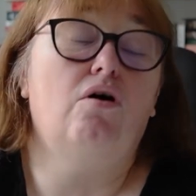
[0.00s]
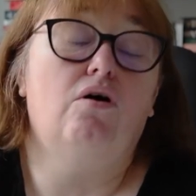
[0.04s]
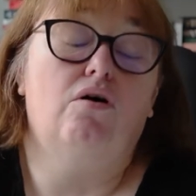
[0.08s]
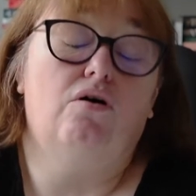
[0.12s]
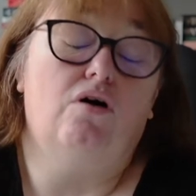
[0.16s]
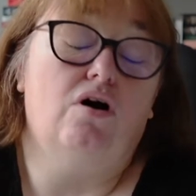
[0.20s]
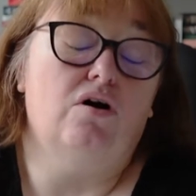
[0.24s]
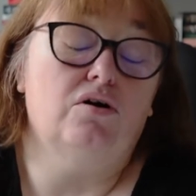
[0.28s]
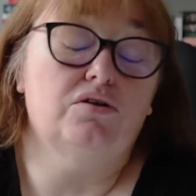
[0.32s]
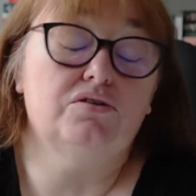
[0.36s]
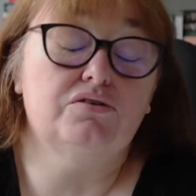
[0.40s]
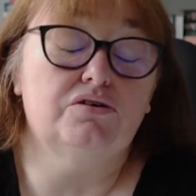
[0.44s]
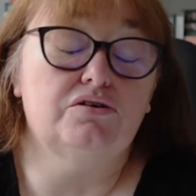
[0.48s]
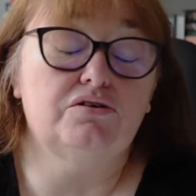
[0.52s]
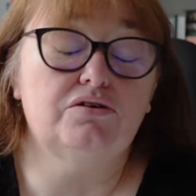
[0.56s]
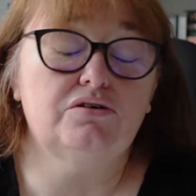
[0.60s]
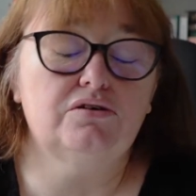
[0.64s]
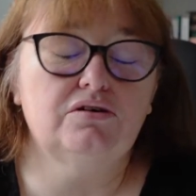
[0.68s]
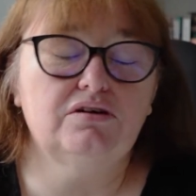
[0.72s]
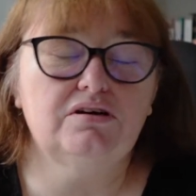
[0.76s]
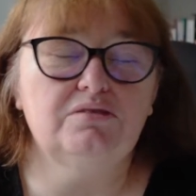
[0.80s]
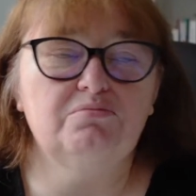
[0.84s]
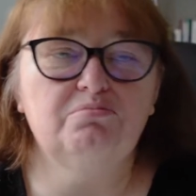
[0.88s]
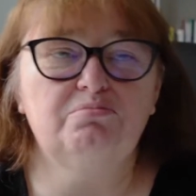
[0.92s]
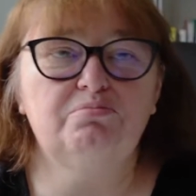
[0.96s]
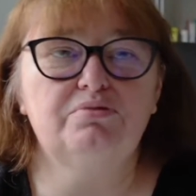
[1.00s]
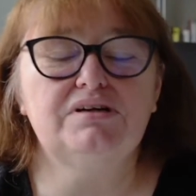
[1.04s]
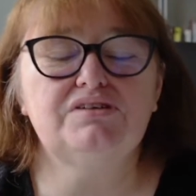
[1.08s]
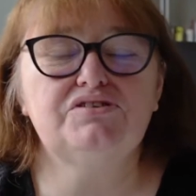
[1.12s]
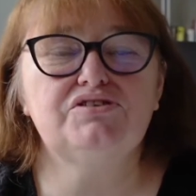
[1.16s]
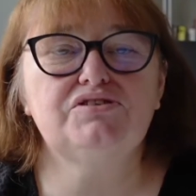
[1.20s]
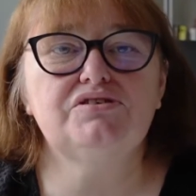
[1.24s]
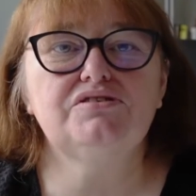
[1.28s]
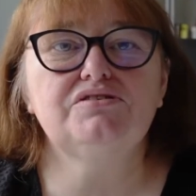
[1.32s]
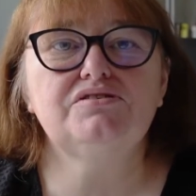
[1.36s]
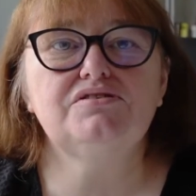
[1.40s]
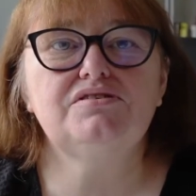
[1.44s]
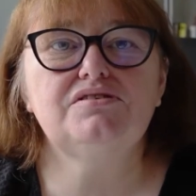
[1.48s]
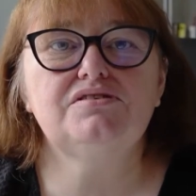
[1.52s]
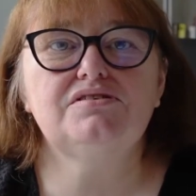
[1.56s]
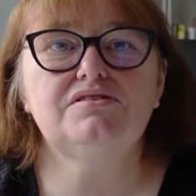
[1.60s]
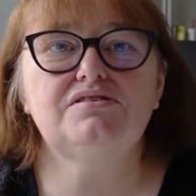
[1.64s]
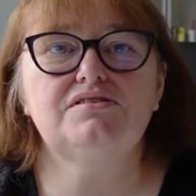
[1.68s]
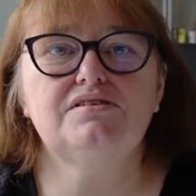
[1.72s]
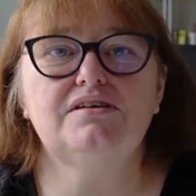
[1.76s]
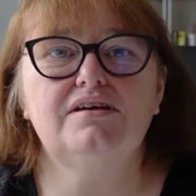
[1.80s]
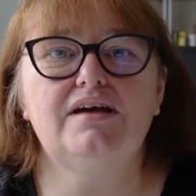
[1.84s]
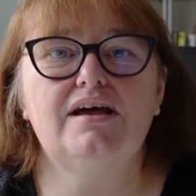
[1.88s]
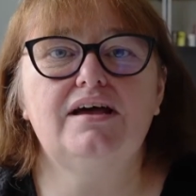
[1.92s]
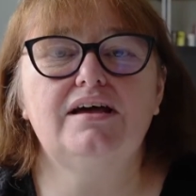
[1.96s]
other
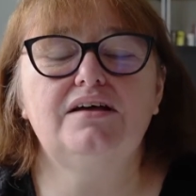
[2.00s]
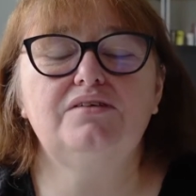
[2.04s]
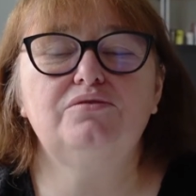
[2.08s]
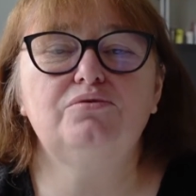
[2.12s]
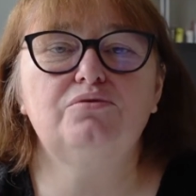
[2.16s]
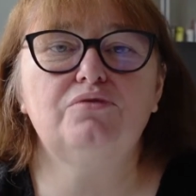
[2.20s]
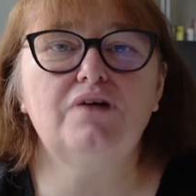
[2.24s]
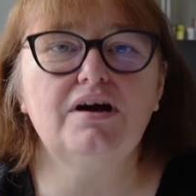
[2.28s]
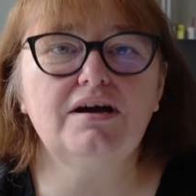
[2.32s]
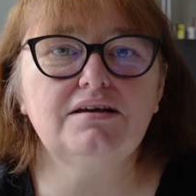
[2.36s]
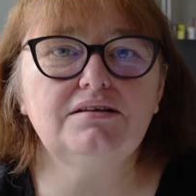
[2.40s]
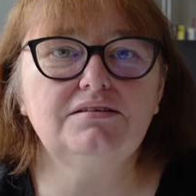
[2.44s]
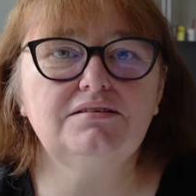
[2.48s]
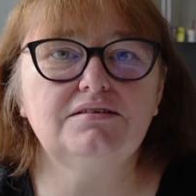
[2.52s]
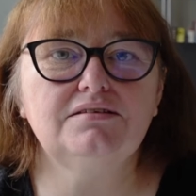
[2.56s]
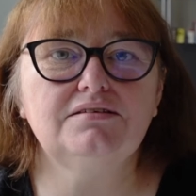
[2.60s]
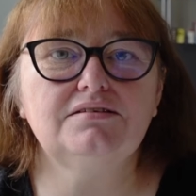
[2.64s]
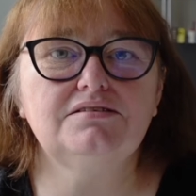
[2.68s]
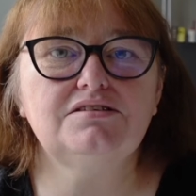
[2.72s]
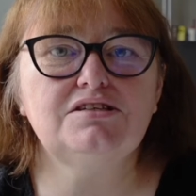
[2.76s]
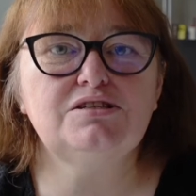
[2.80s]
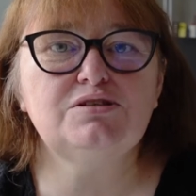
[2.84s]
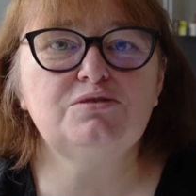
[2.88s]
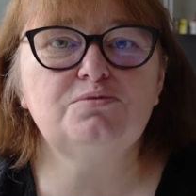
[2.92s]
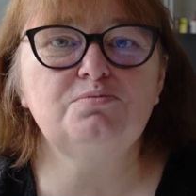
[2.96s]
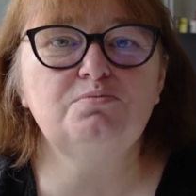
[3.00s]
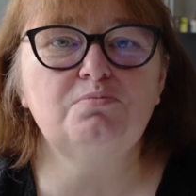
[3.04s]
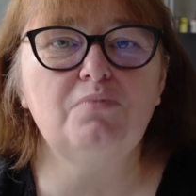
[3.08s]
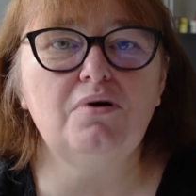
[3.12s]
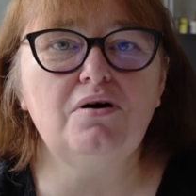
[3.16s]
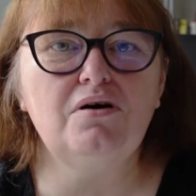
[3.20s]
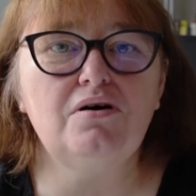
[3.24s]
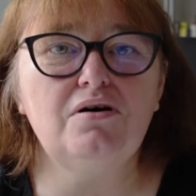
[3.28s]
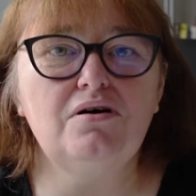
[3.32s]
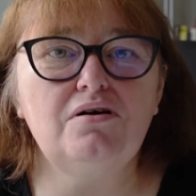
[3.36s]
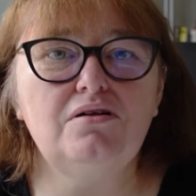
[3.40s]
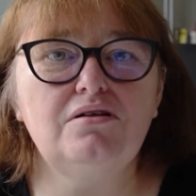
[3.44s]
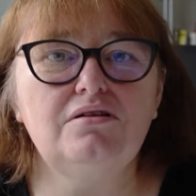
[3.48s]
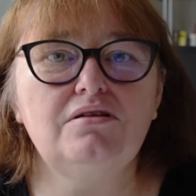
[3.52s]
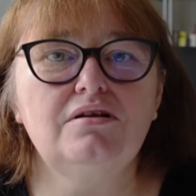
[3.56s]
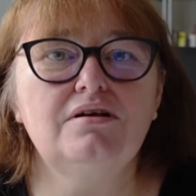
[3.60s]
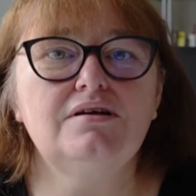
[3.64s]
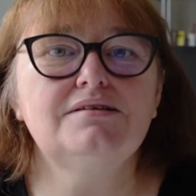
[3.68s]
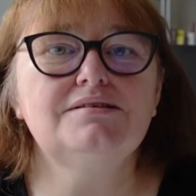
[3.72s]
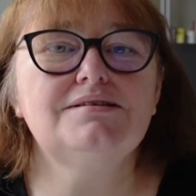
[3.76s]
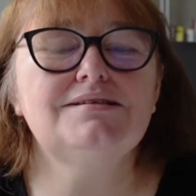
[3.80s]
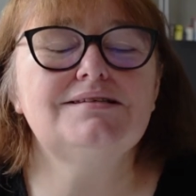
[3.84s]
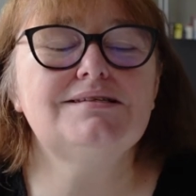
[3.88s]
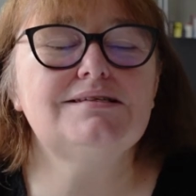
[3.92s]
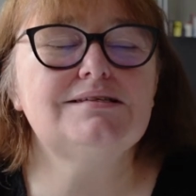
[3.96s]
impressions and write a small,
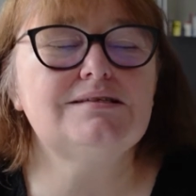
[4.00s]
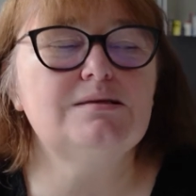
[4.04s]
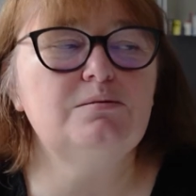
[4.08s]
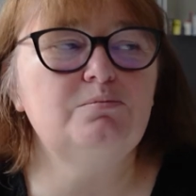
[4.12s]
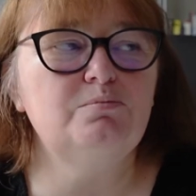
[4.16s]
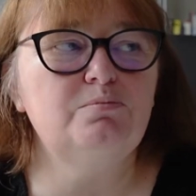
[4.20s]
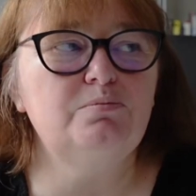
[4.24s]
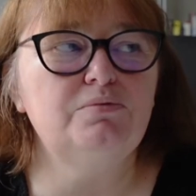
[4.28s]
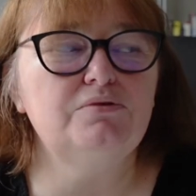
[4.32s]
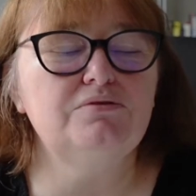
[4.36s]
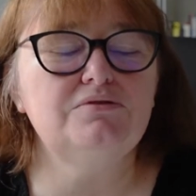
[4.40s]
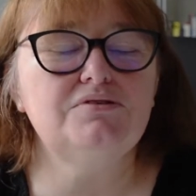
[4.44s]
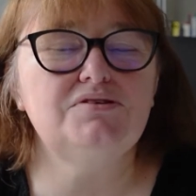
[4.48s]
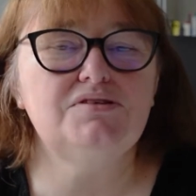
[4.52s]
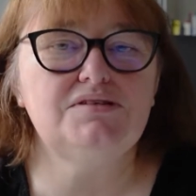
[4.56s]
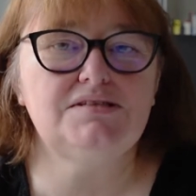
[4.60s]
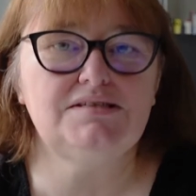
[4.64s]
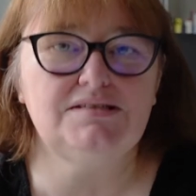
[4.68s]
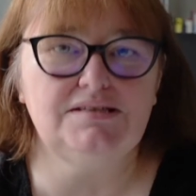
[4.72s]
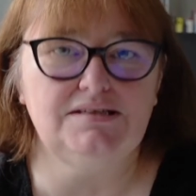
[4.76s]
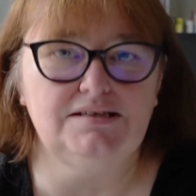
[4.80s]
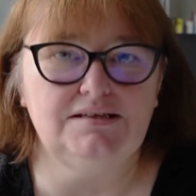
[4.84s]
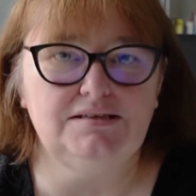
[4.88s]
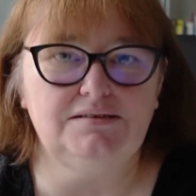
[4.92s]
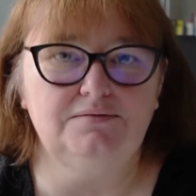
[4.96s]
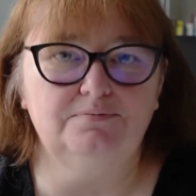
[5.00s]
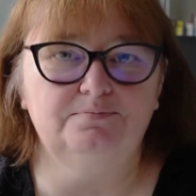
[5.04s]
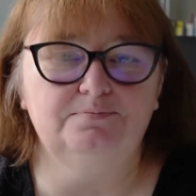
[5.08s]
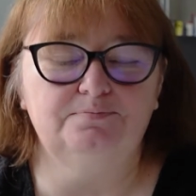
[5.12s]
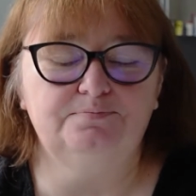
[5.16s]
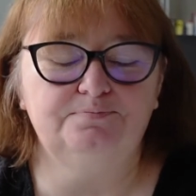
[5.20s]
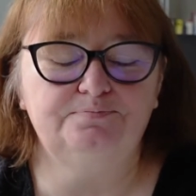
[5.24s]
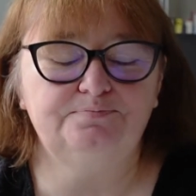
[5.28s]
simple scene.